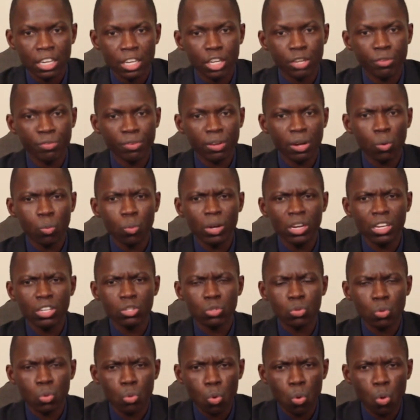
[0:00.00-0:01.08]
if you are willing
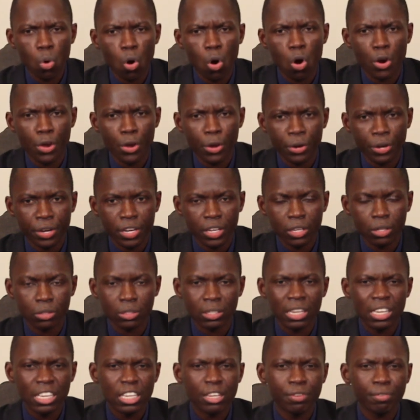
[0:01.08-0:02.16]
to go on your
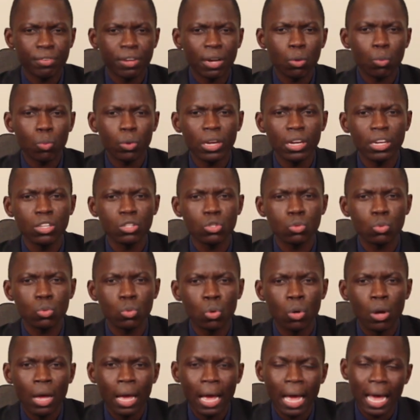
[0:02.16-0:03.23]
nails, if you are willing
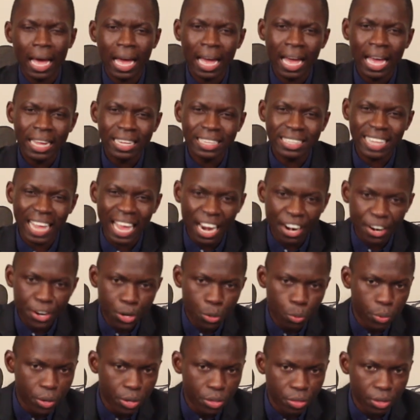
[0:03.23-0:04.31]
to uh, tarry
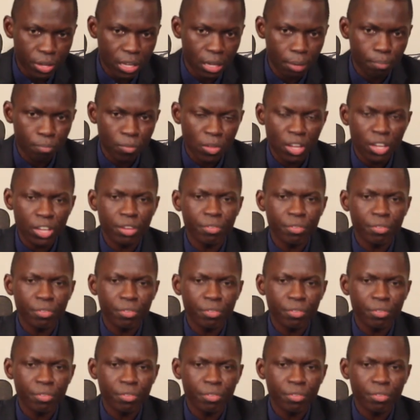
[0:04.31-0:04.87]
with Him,